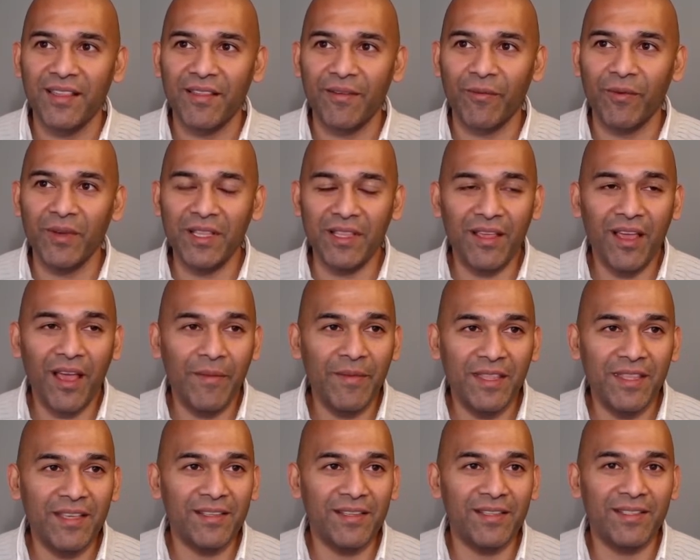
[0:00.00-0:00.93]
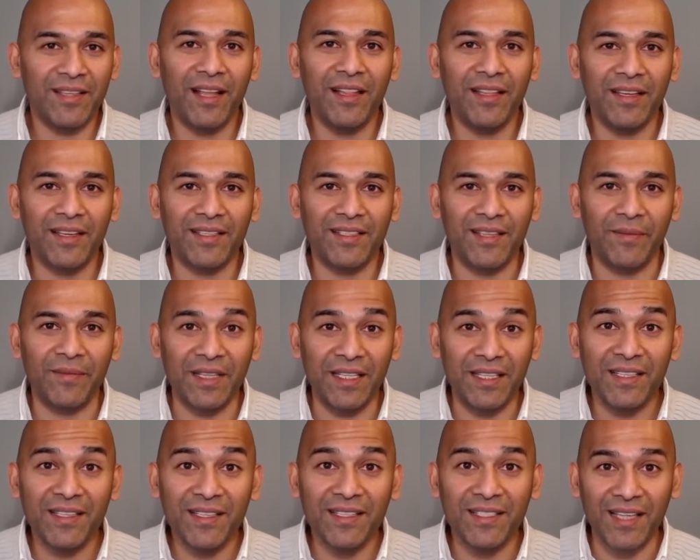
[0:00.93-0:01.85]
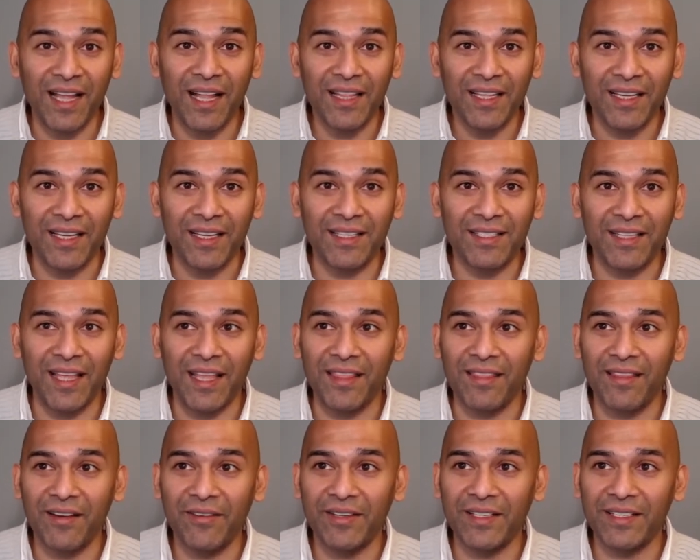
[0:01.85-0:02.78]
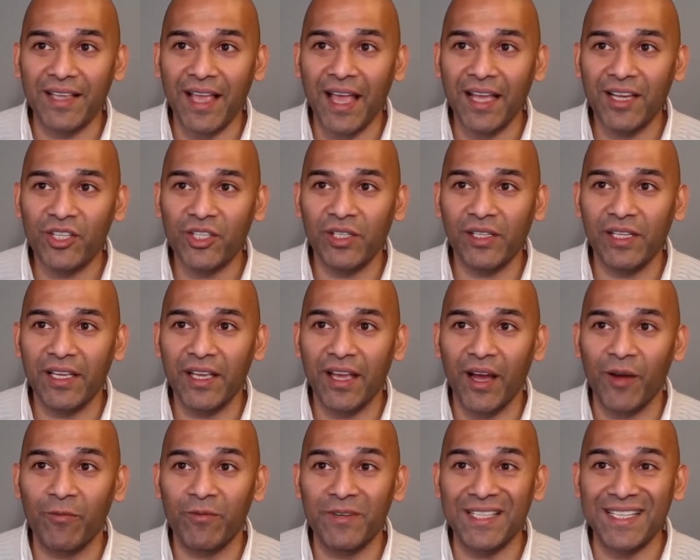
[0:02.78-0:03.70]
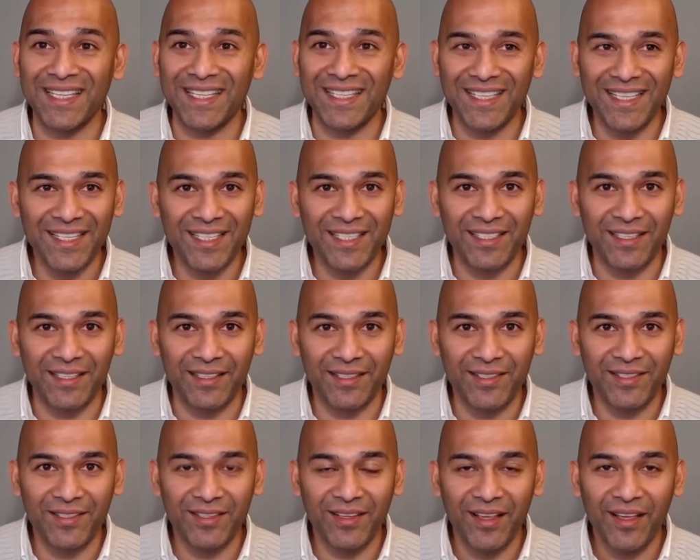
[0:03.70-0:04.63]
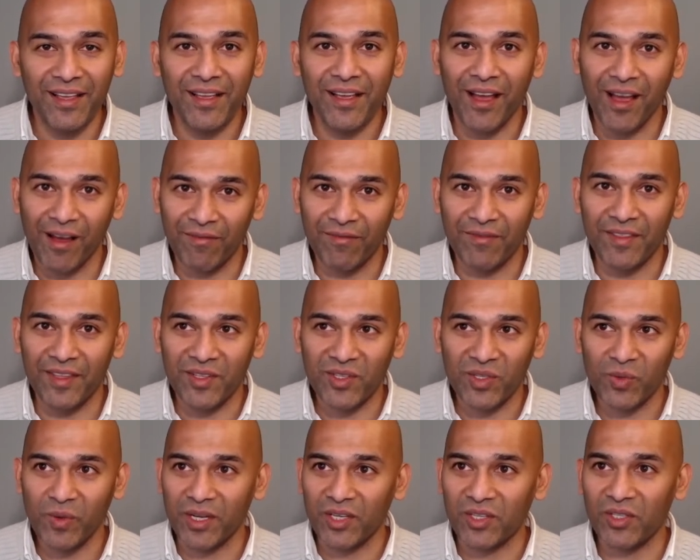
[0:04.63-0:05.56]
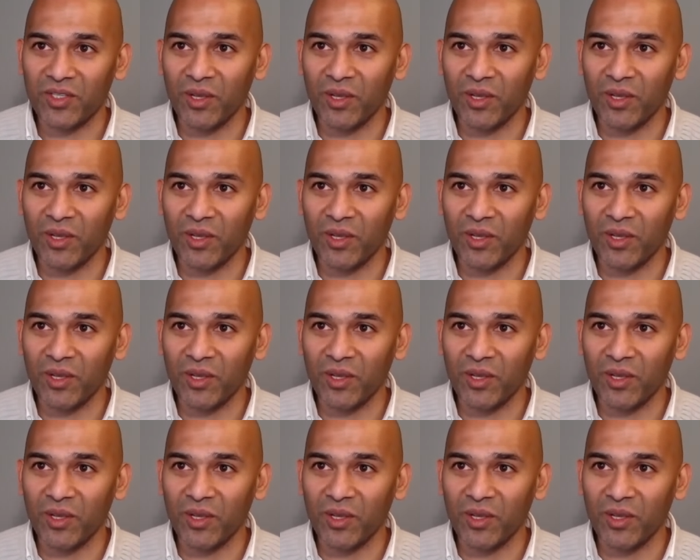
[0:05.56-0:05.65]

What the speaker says: This is telling us something. This is telling us that there is actually a resistance of the switch.